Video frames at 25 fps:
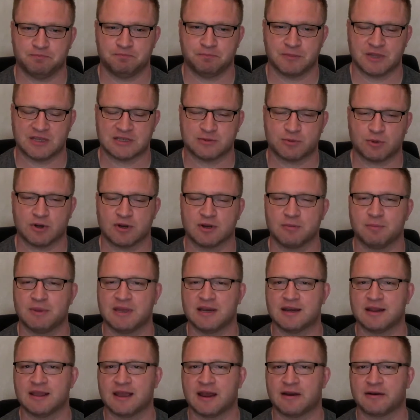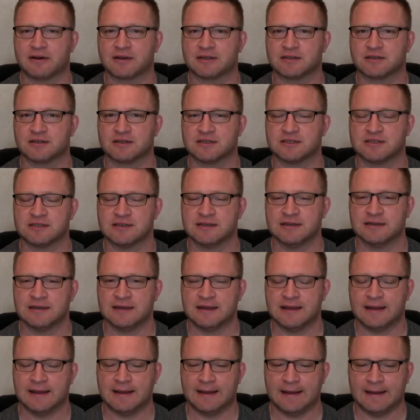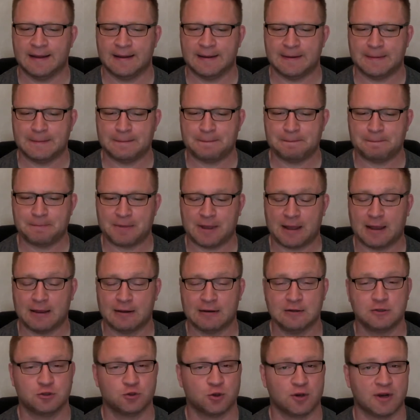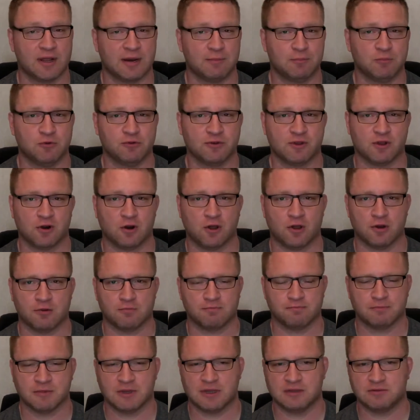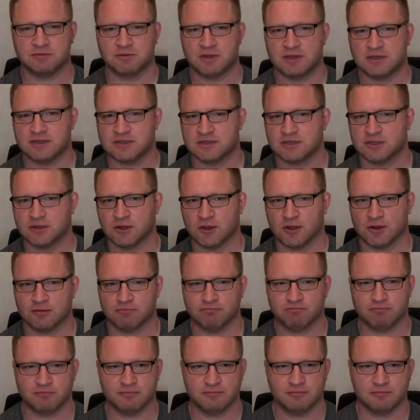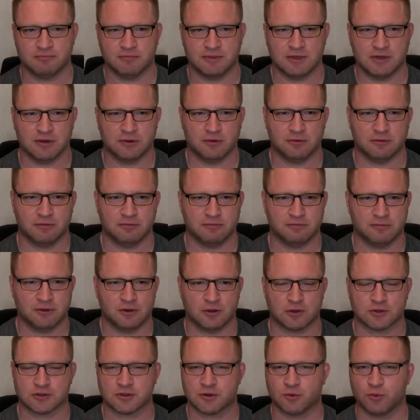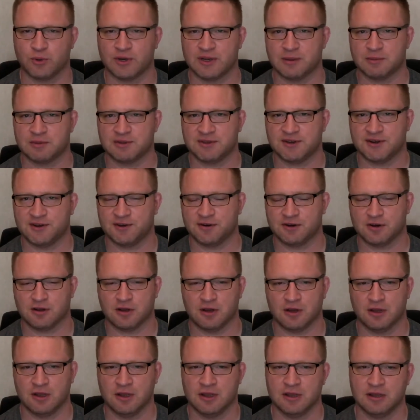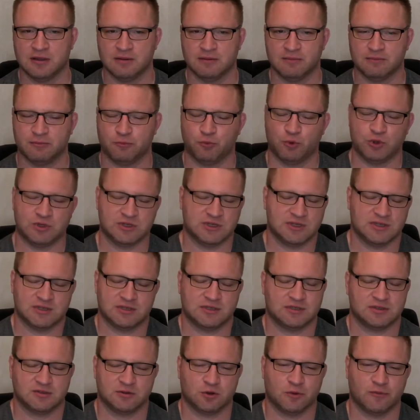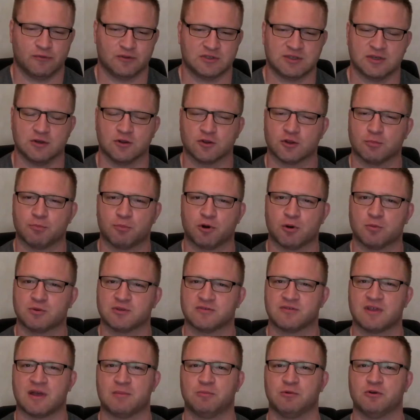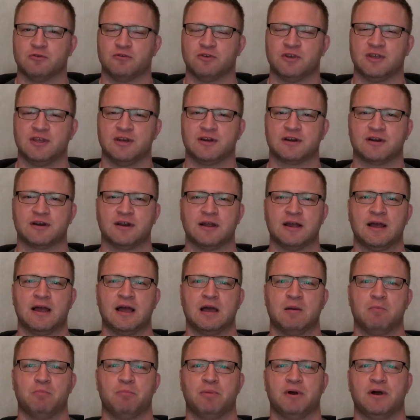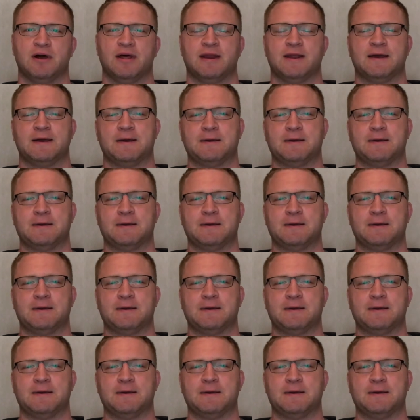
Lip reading: as one of the main characters. I enjoy that movie a lot. It's not, Oscar-winning material, which is obviously not the purpose of that movie either. But